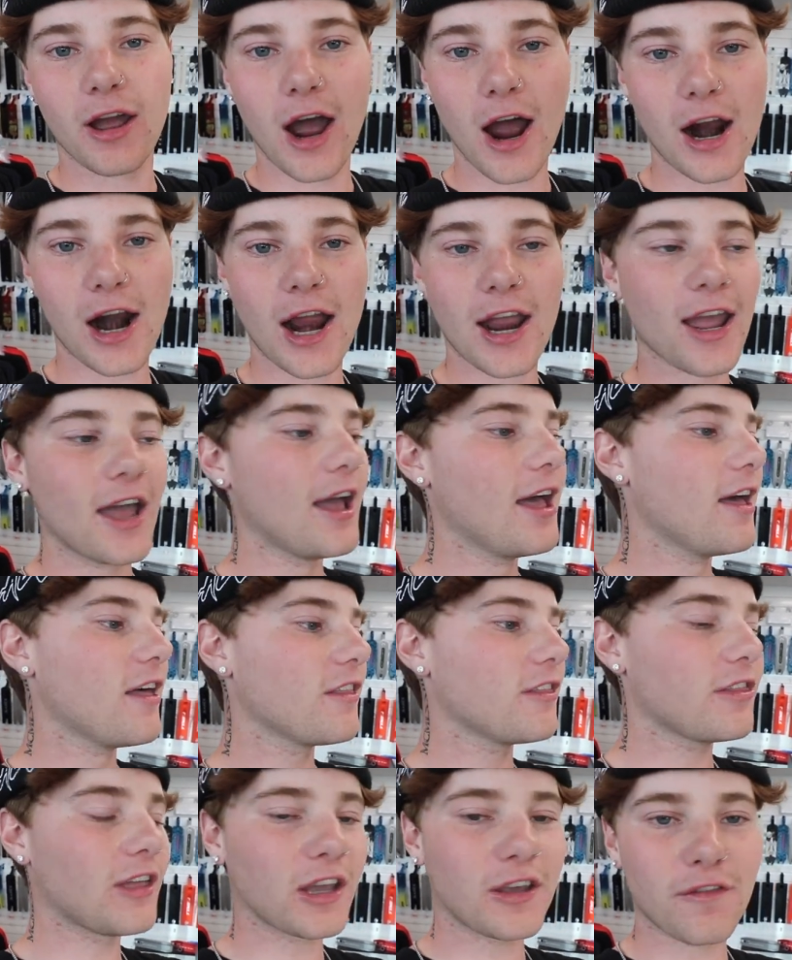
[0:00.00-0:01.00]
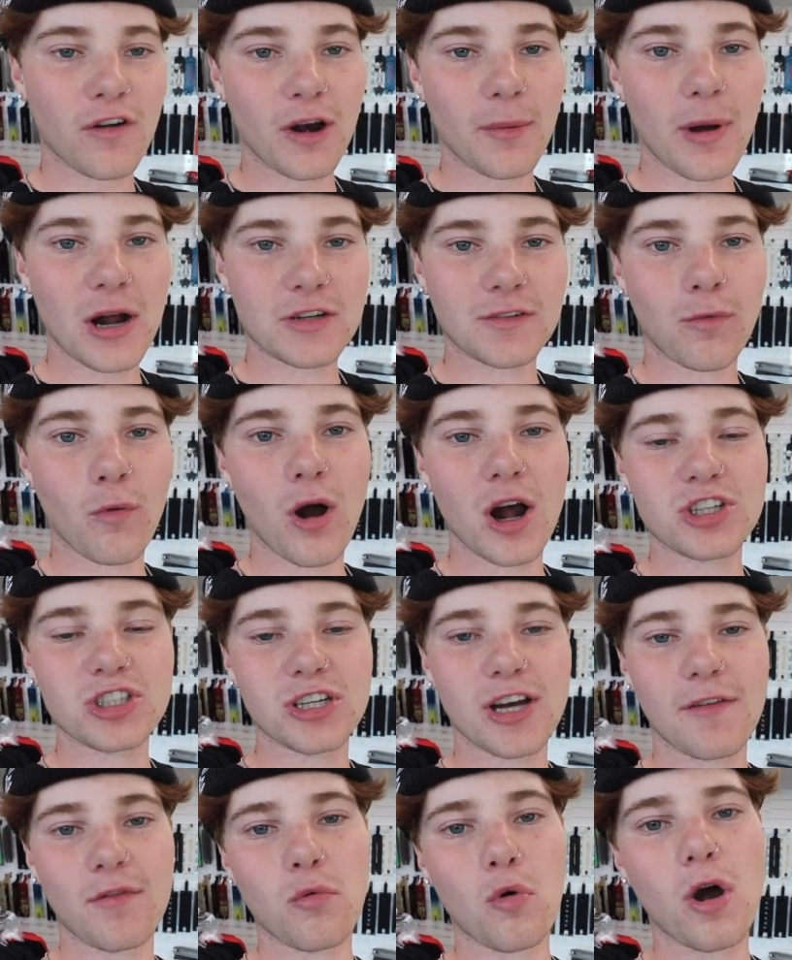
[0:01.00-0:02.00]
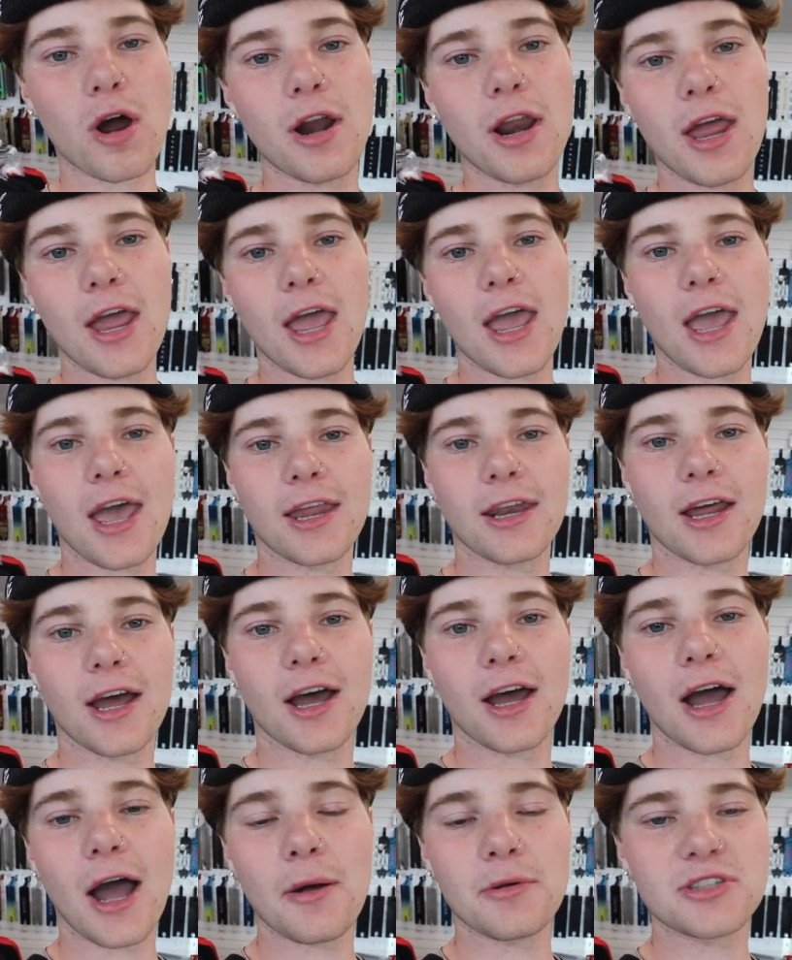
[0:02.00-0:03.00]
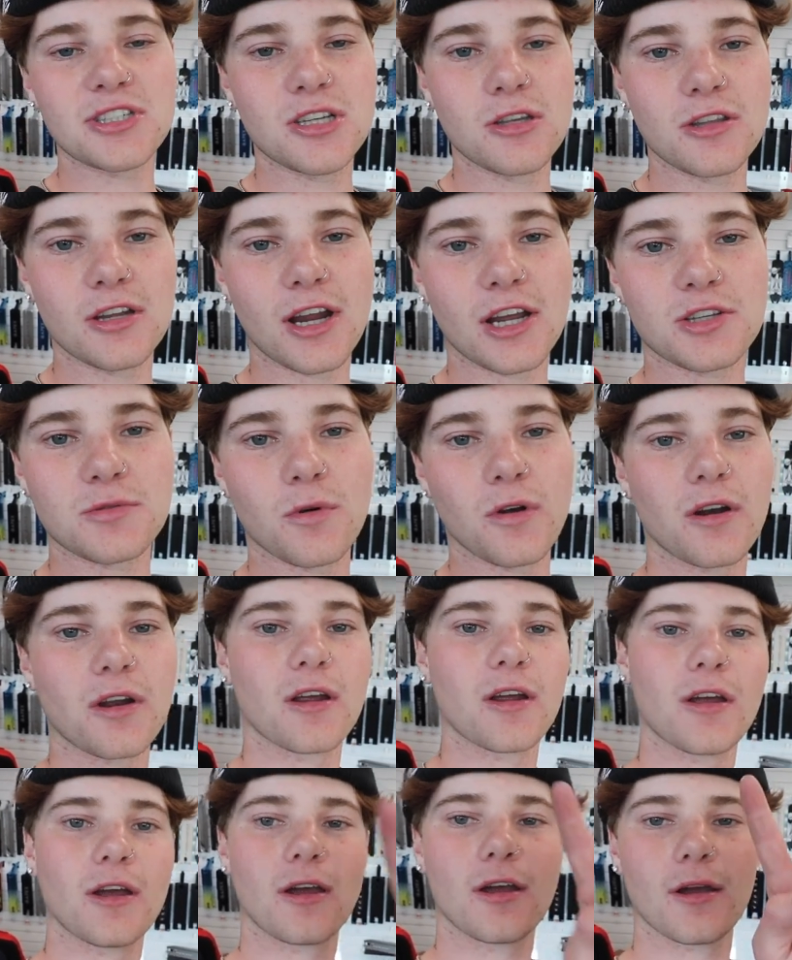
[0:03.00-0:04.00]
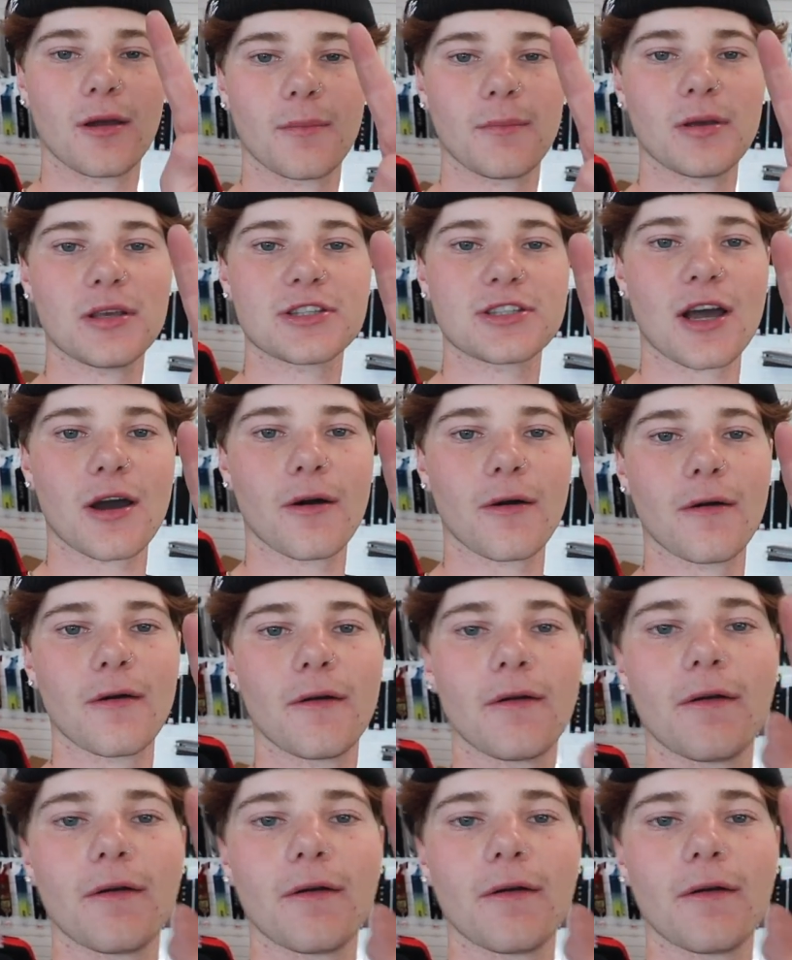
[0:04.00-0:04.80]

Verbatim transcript: All right. Thank you very much for watching, everyone, and uh, I will see you in the next one. Peace out.